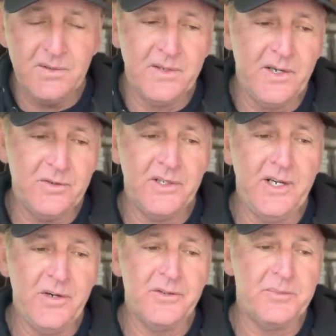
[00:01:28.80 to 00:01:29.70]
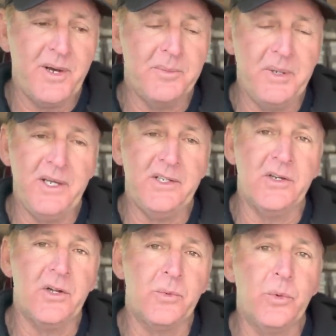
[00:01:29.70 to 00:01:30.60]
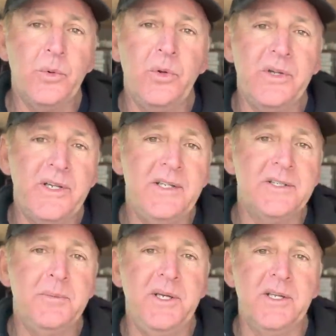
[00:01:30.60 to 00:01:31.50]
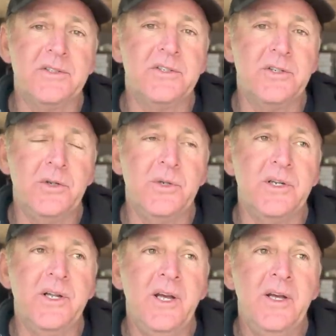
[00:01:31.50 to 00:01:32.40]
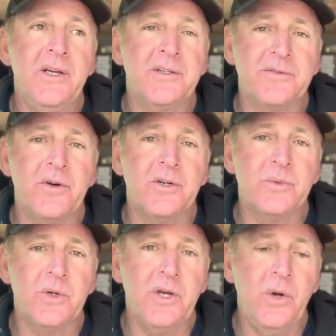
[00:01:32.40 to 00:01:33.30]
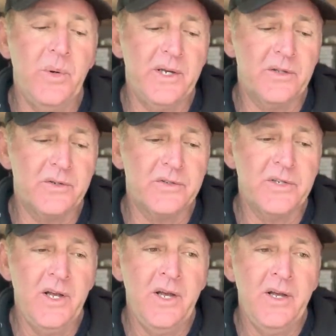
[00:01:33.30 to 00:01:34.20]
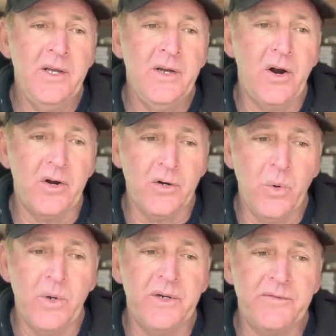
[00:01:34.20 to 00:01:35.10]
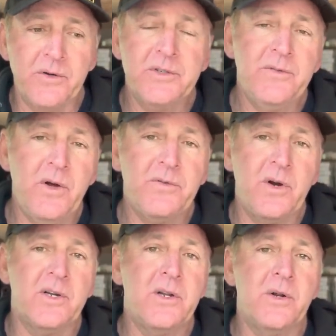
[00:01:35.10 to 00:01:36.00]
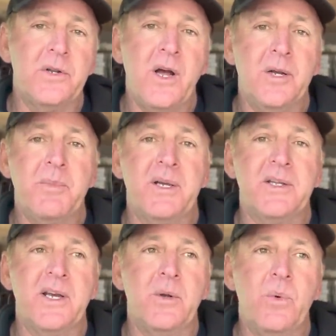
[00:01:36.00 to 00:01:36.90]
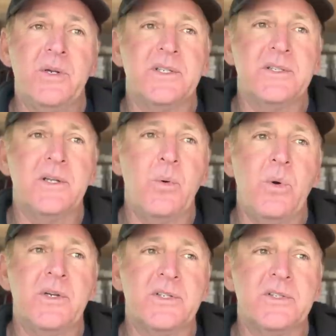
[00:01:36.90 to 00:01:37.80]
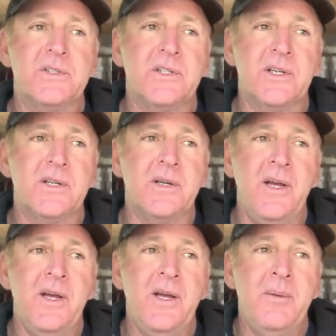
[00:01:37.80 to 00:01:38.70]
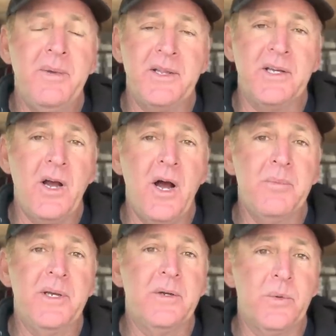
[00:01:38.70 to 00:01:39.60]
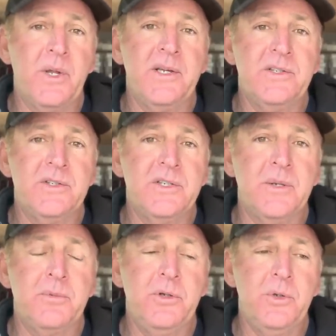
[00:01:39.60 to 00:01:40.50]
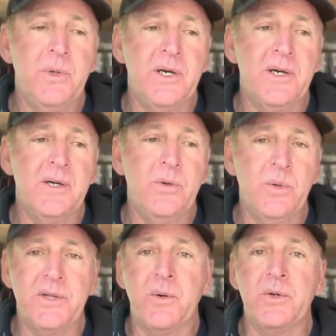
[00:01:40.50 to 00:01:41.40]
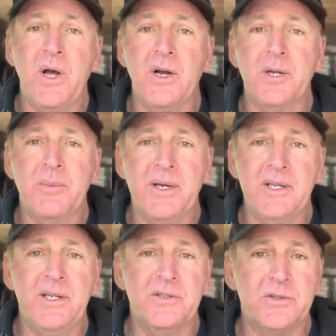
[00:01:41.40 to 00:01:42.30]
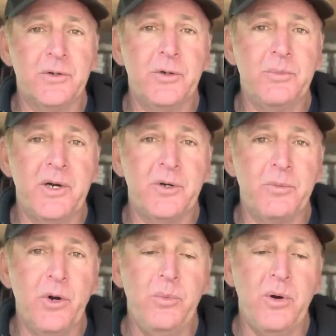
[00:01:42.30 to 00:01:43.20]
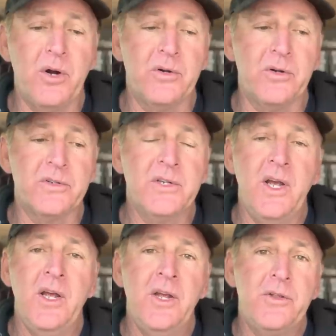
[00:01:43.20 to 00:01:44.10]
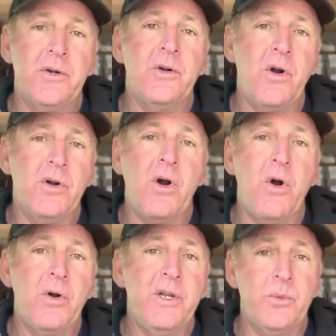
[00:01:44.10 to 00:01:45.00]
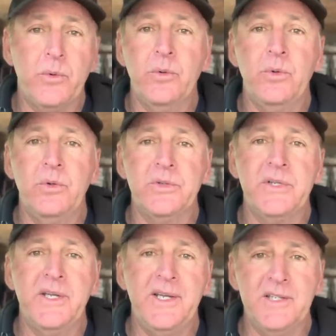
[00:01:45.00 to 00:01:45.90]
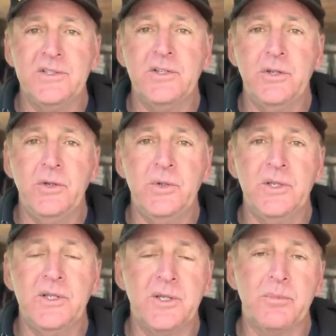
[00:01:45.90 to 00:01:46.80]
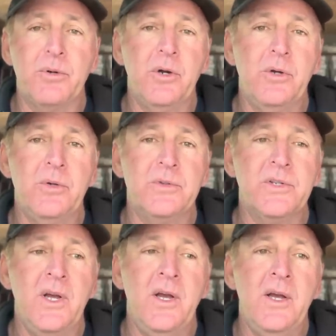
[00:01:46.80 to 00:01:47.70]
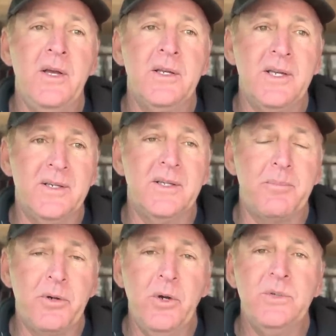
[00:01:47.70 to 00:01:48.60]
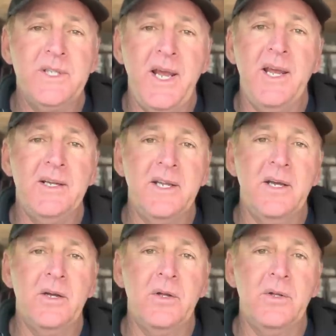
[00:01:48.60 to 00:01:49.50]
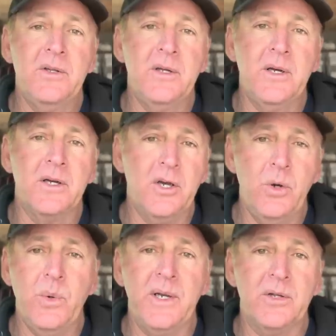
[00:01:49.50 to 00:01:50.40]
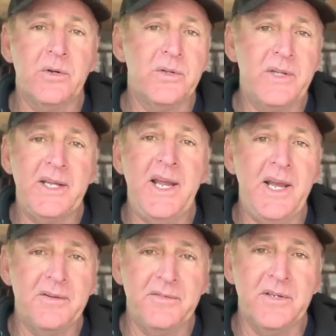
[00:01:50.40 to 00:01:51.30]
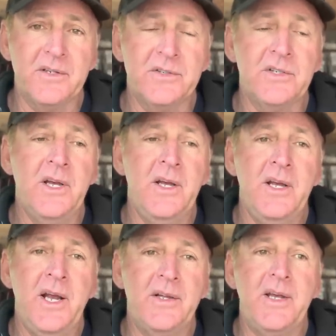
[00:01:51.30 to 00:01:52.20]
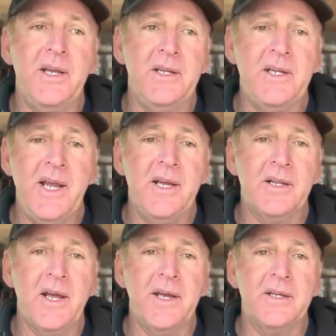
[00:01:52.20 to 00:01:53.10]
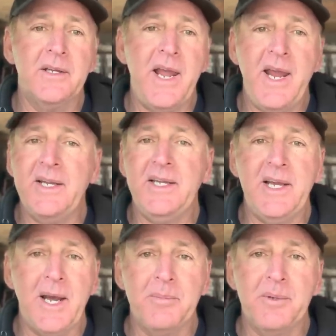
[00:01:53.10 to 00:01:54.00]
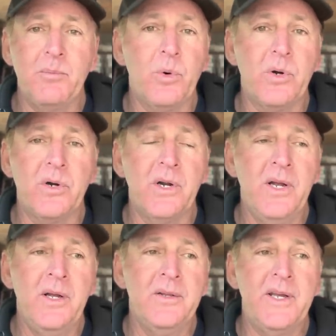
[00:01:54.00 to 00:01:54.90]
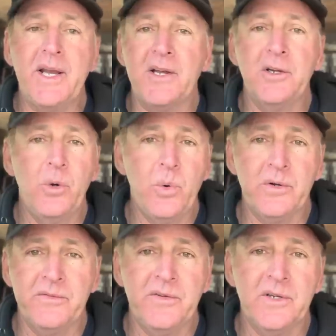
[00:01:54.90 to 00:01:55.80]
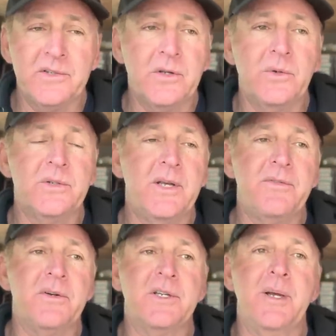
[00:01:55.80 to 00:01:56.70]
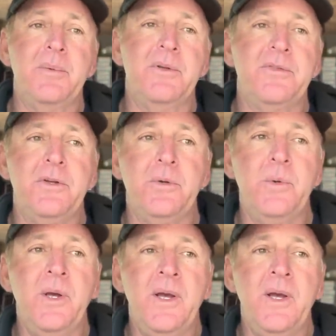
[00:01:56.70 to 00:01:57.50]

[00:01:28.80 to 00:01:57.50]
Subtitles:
Here's my opinion on a rule that needs to be instituted as far as what co-anglers are going. And first of all, before I talk about that, I want to make the comment in relationship to what they were talking about getting screwed by your pro partners. There are already rules instituted that the pros can't tell a co-angler that they can't fish, and they can't like handicap them where they got nowhere to fish. So say, for example, if you